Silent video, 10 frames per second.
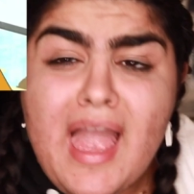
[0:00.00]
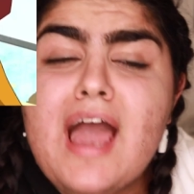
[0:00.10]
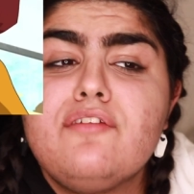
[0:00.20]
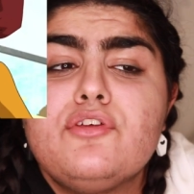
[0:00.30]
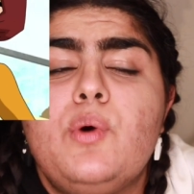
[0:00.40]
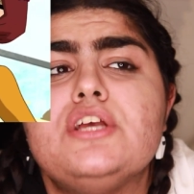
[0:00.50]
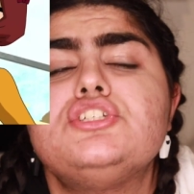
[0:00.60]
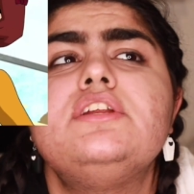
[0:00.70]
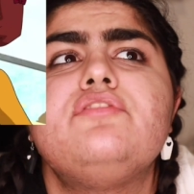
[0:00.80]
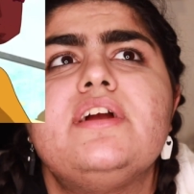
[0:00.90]
out of the
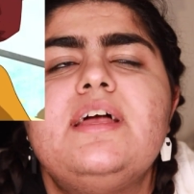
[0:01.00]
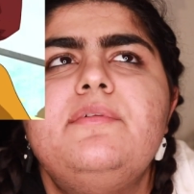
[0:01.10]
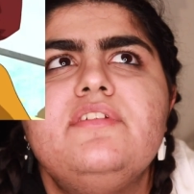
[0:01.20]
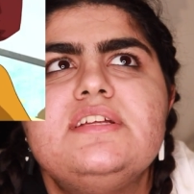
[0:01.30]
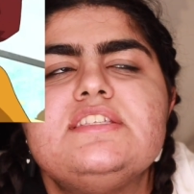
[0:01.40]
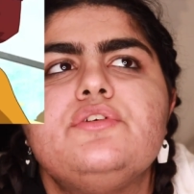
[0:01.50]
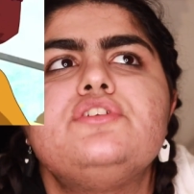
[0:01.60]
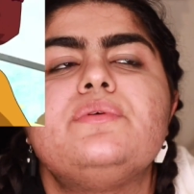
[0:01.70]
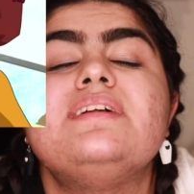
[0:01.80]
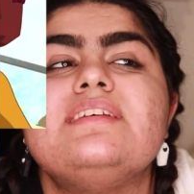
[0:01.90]
question. And frankly I'm even considering
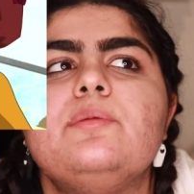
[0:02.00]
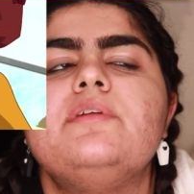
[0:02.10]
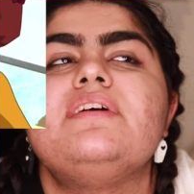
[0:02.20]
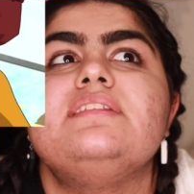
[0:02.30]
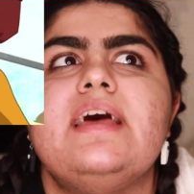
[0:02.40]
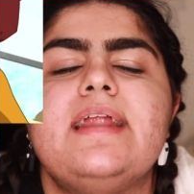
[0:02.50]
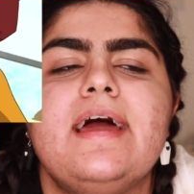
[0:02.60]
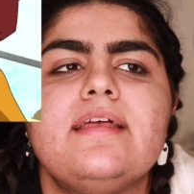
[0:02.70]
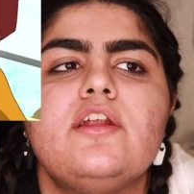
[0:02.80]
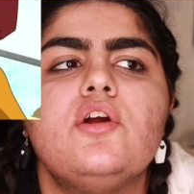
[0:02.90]
doing a little bit of like light
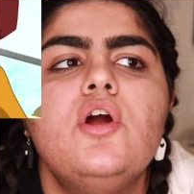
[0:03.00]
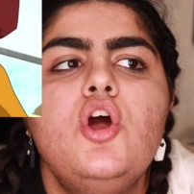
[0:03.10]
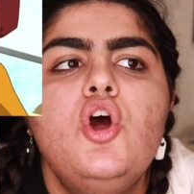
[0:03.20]
eyeliner